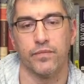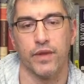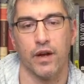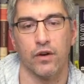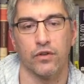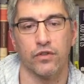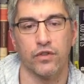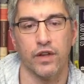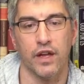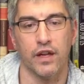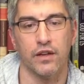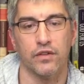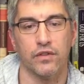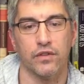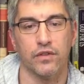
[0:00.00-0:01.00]
our
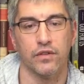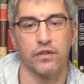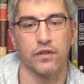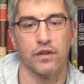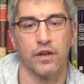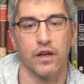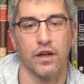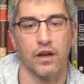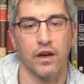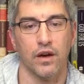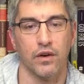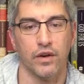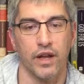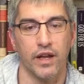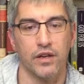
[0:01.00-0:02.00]
state,
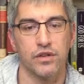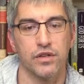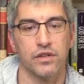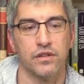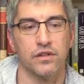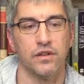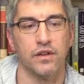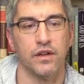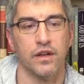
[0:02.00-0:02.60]
our nation,